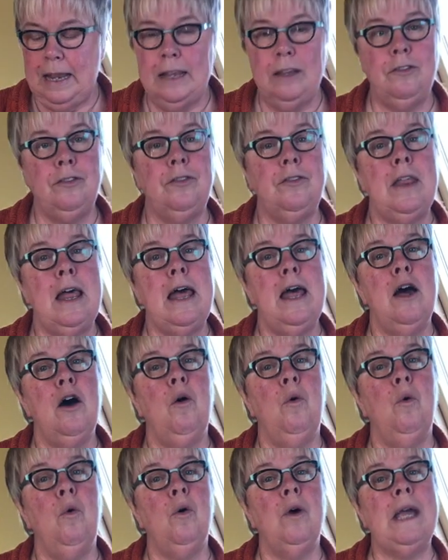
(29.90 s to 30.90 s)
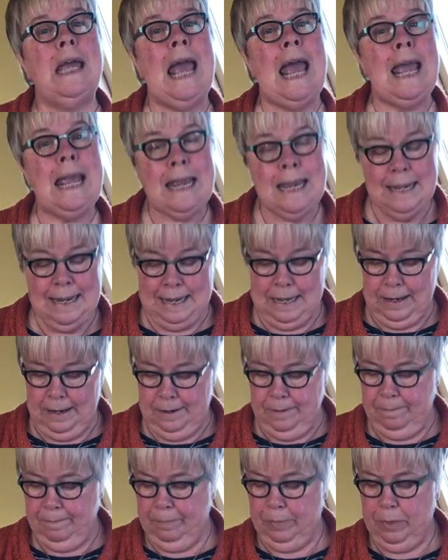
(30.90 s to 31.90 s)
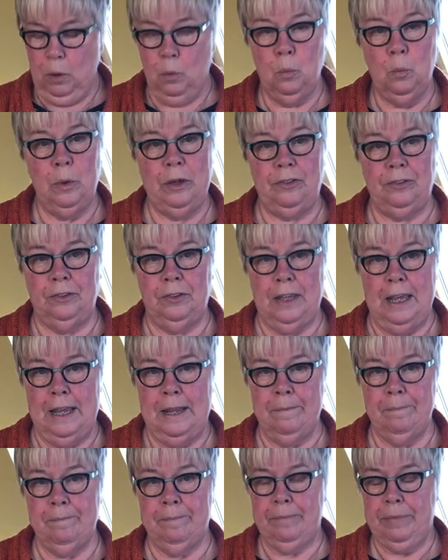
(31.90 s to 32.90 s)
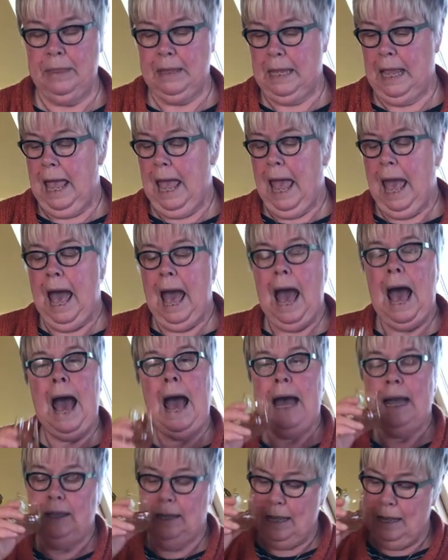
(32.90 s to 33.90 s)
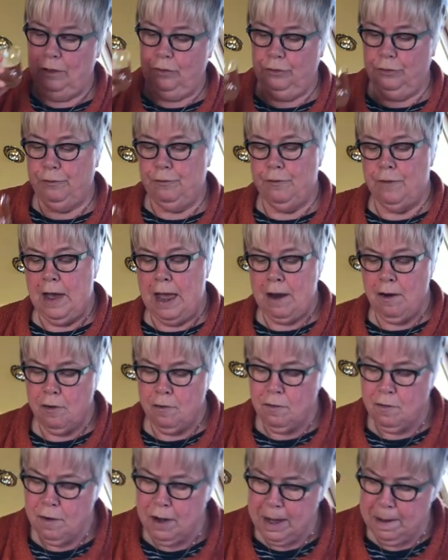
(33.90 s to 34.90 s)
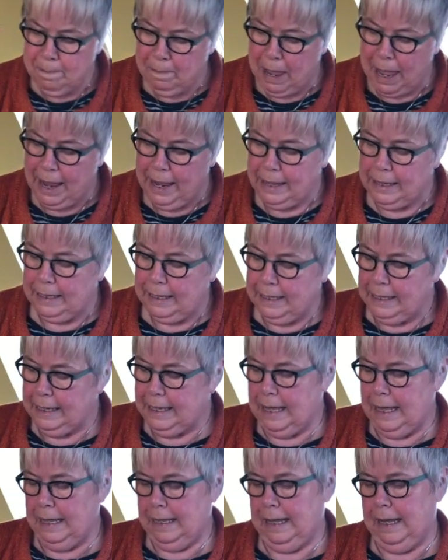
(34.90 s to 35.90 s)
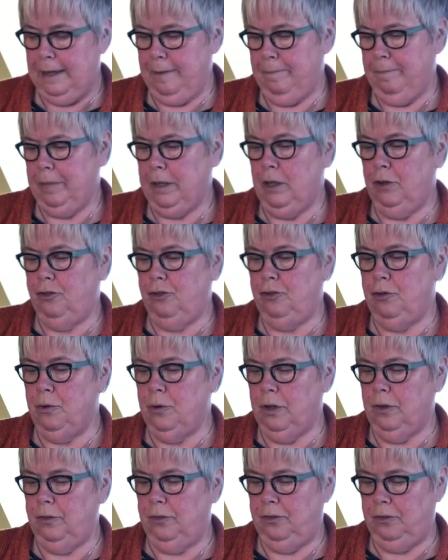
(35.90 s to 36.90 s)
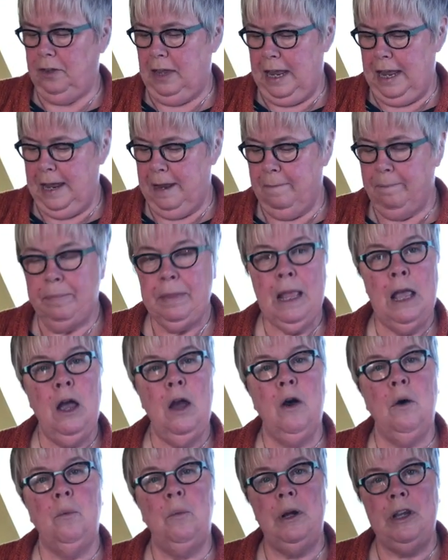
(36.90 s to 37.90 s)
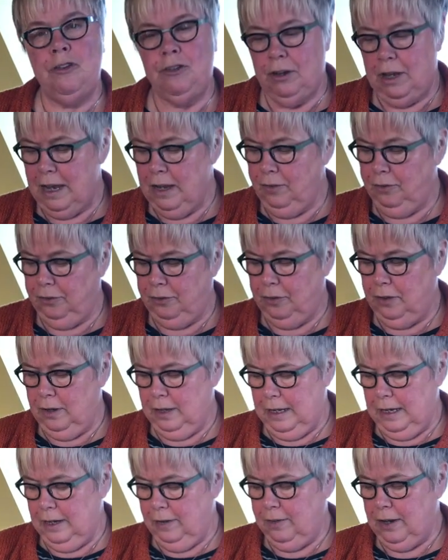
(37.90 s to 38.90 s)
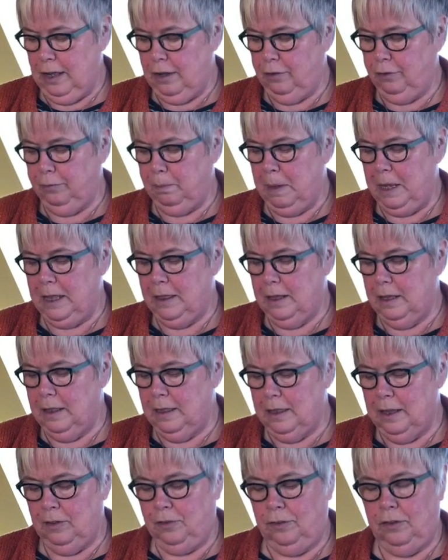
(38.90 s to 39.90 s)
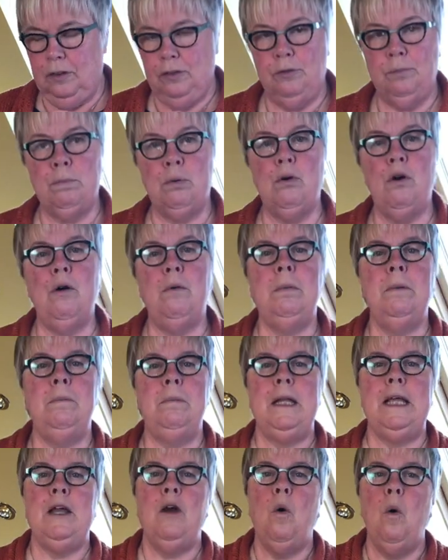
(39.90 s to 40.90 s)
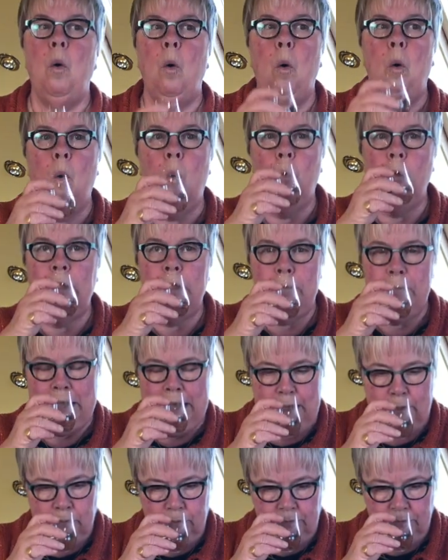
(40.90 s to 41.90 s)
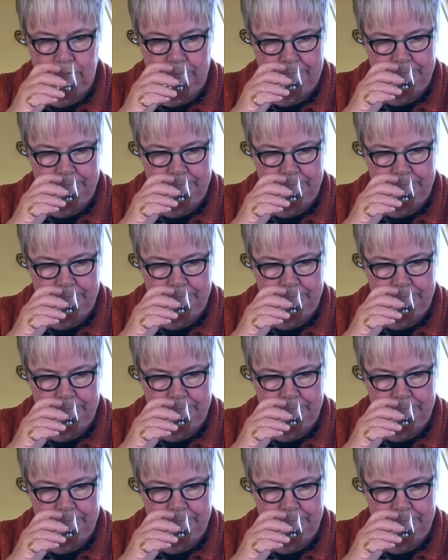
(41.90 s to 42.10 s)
it's their Orkney whisky. And it's very pale in colour, as you can see, which instantly tells me that this is probably all about